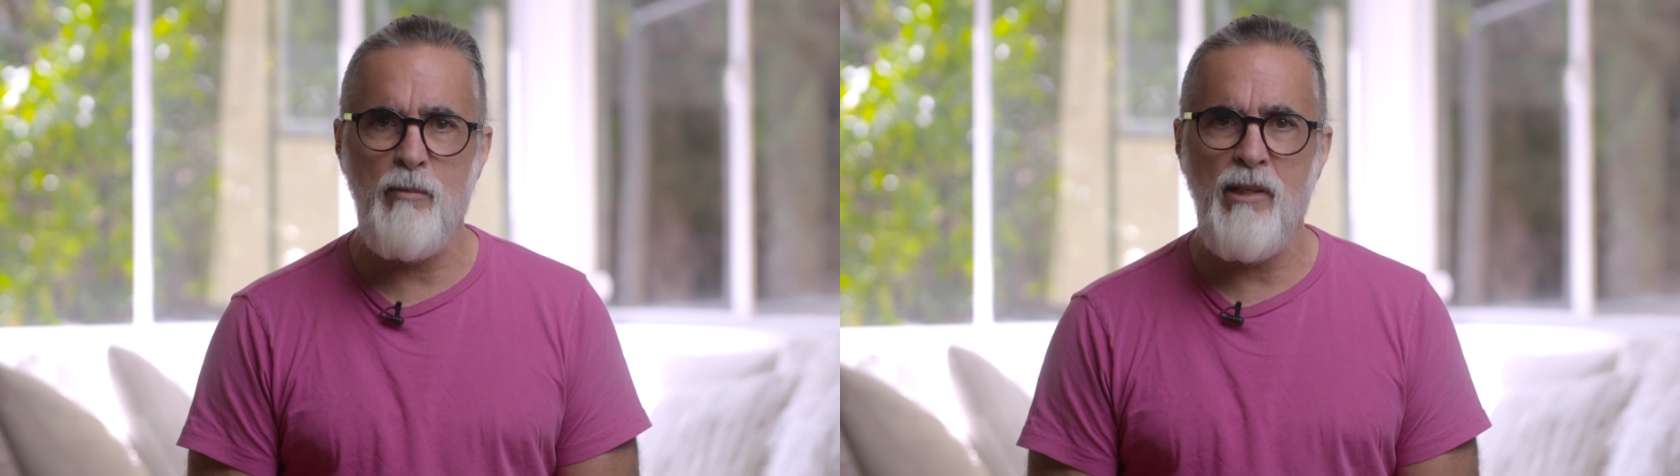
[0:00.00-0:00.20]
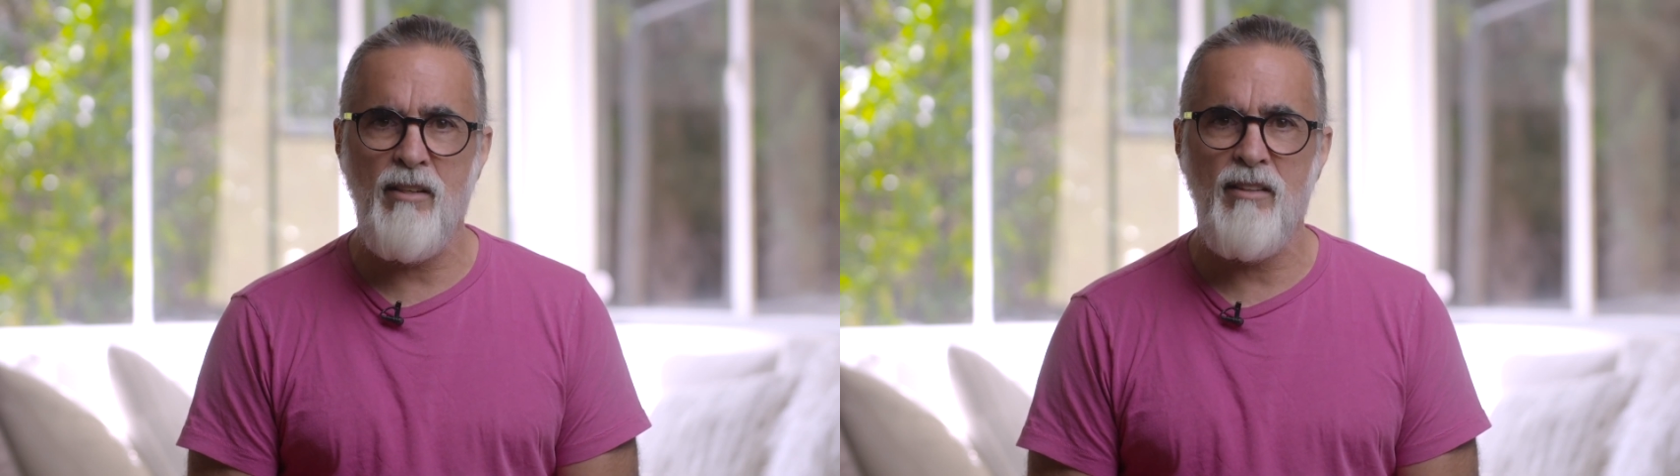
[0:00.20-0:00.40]

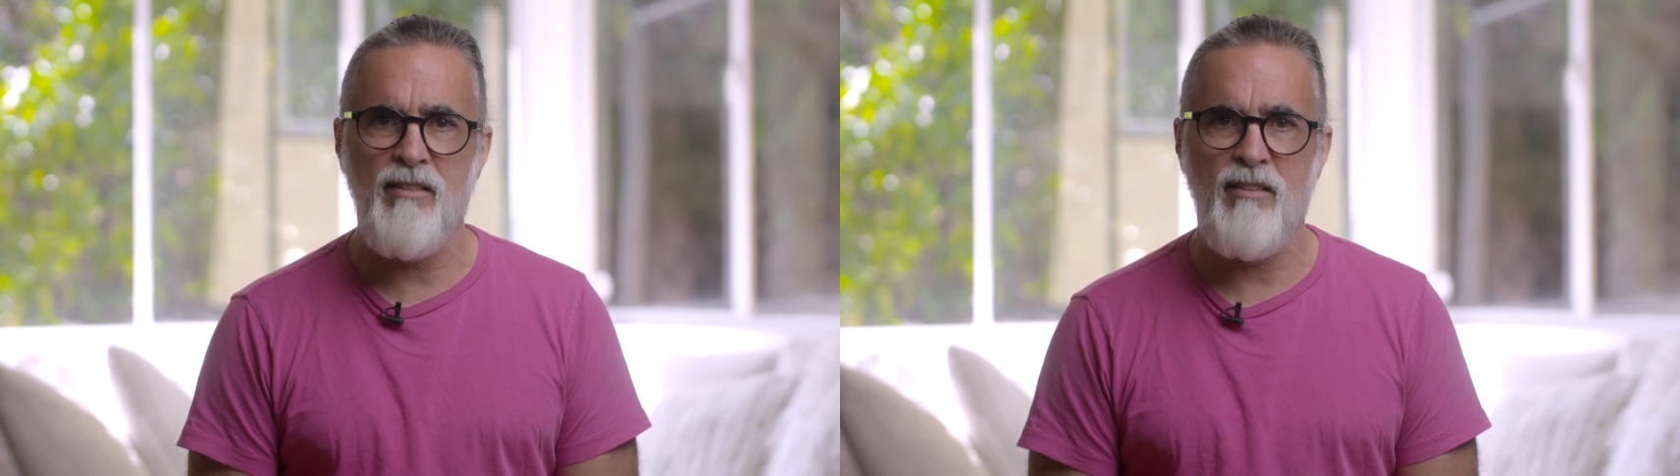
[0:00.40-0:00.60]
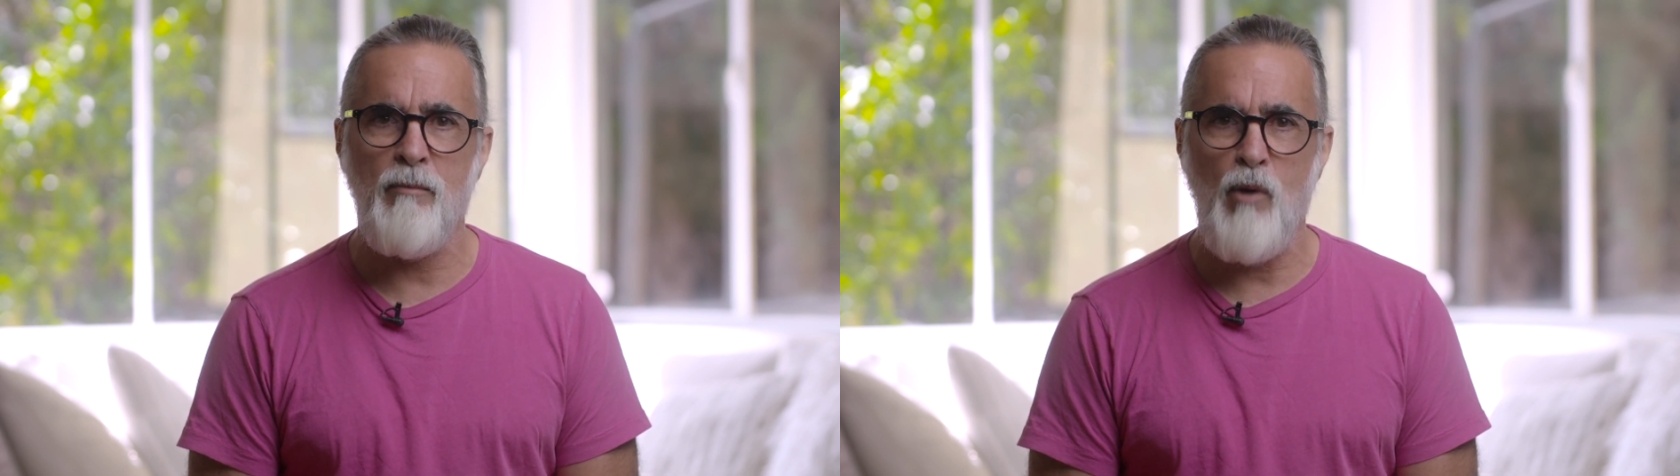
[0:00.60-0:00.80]

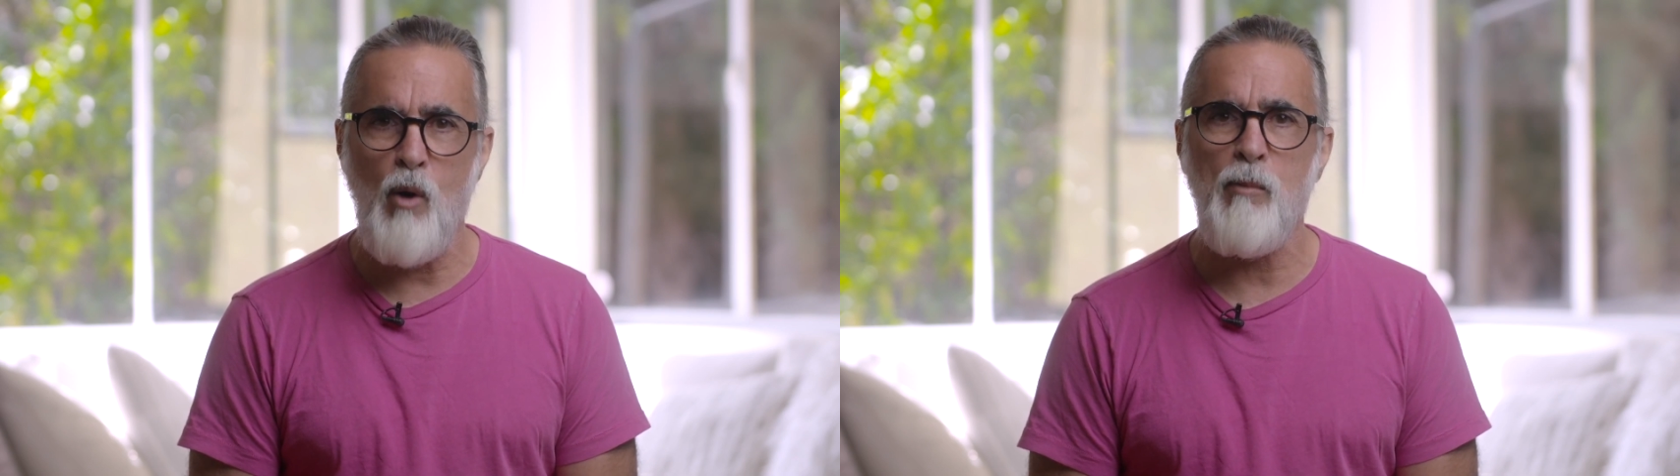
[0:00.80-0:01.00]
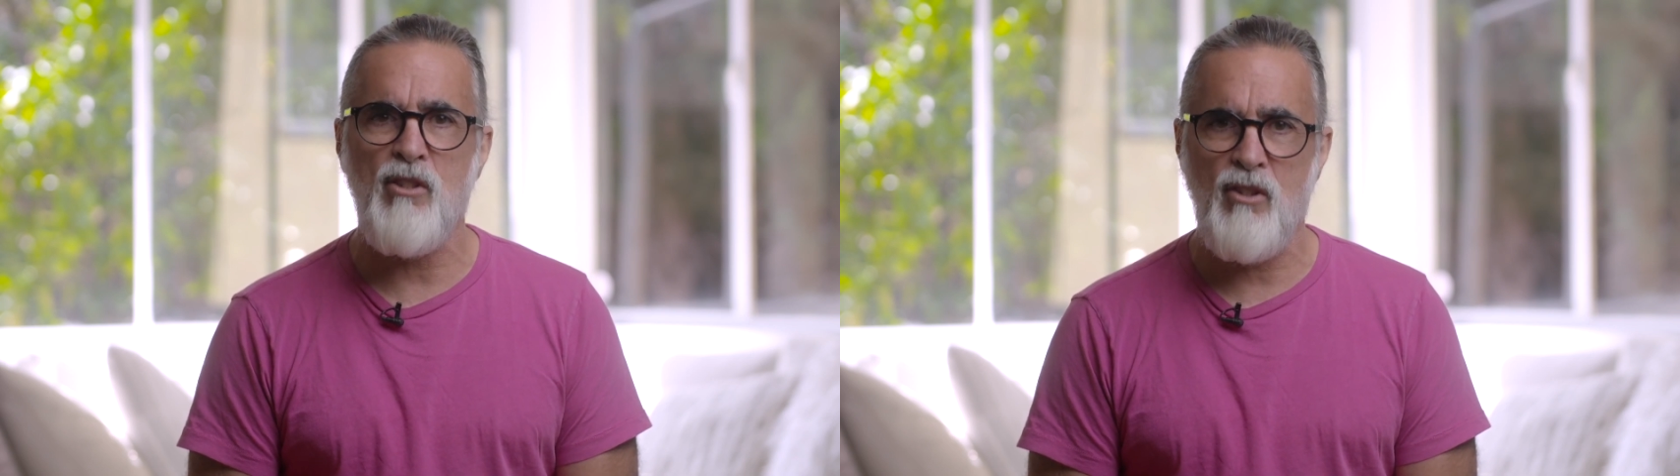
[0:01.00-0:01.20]
because the
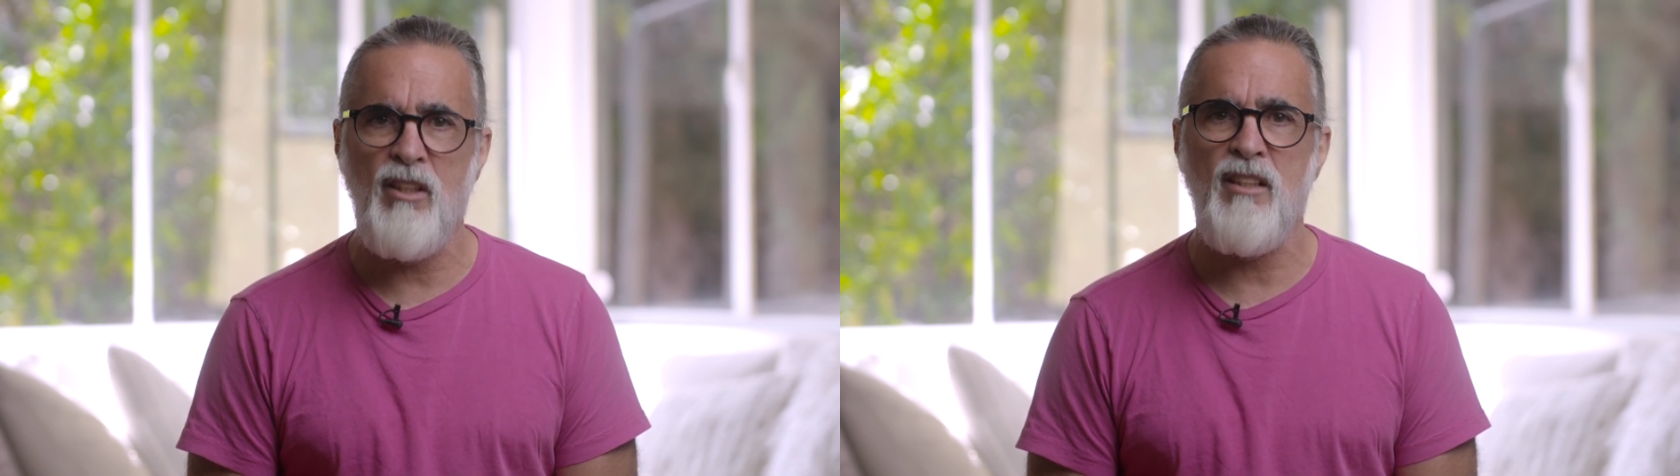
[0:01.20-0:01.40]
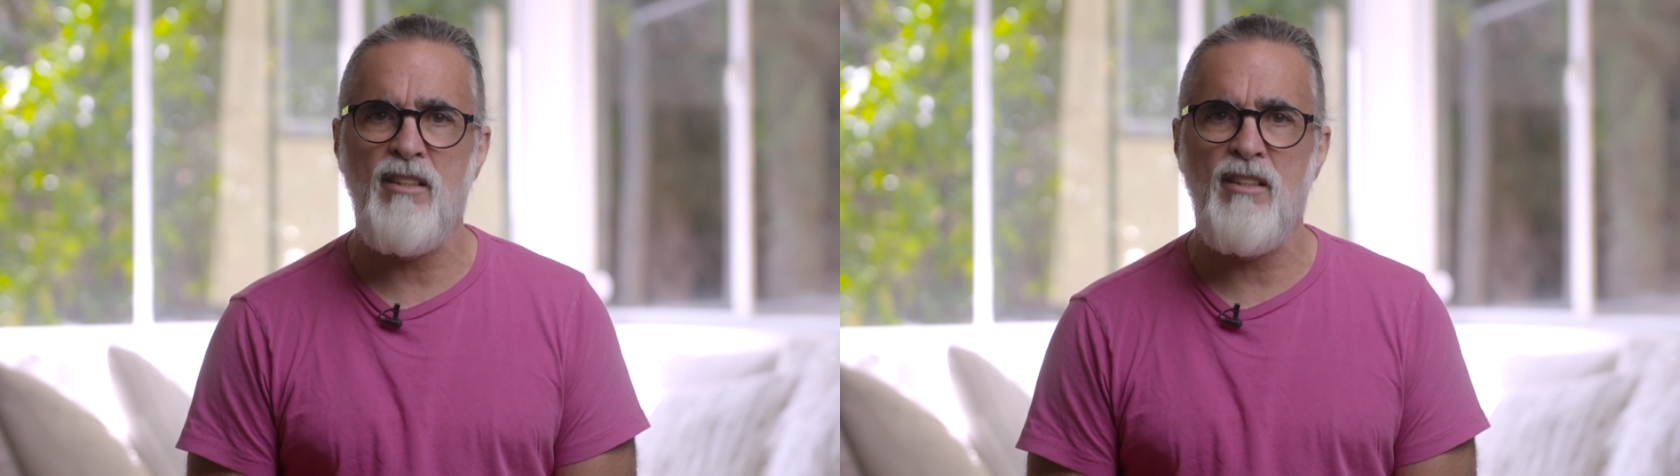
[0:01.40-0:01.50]
moment's going to